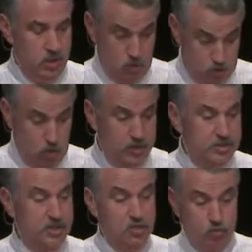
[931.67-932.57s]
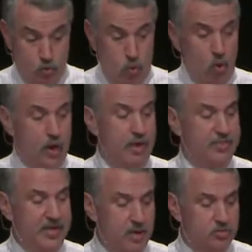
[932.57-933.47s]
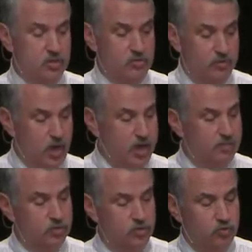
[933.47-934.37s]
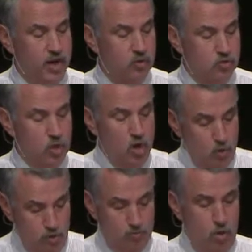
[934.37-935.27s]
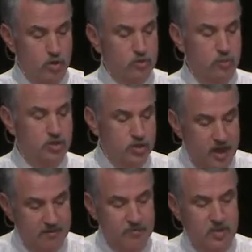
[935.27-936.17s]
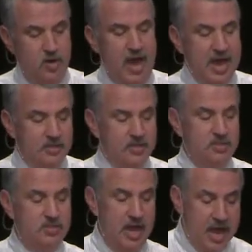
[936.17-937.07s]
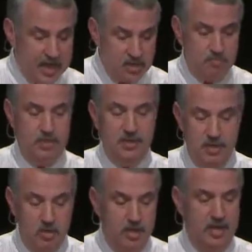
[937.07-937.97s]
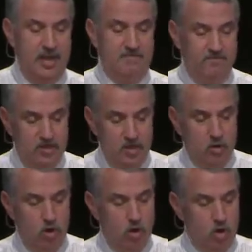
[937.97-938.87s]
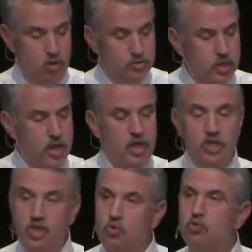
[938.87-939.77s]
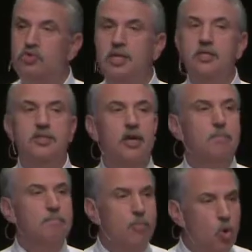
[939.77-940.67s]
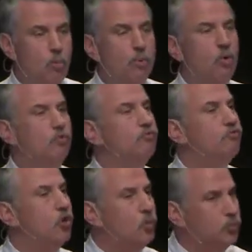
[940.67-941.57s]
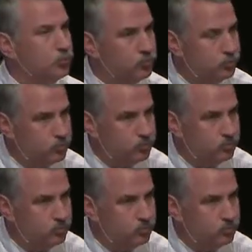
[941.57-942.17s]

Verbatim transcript: The story said this would, quote, allow thousands of climbers and trekkers who throng the region every year access to high-speed internet and video calls using their mobile phones.